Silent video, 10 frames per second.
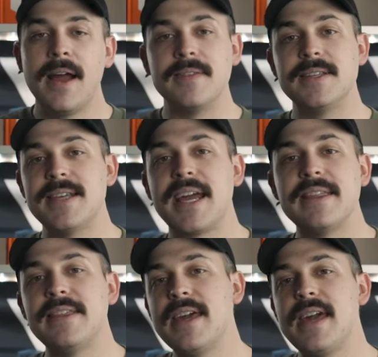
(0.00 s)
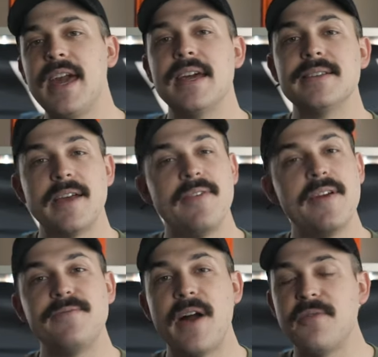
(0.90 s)
And the second thing is I've
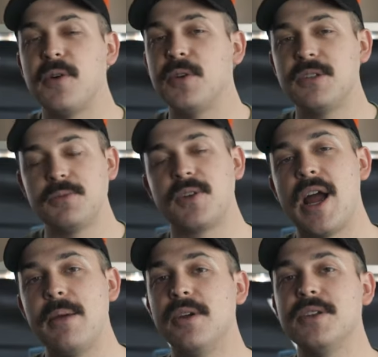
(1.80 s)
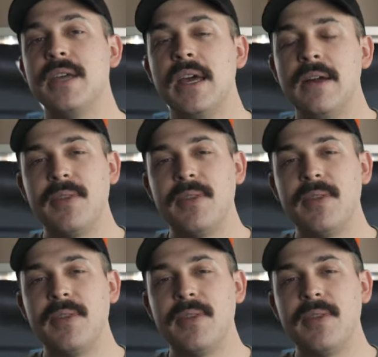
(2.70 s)
hit five hundred subscribers.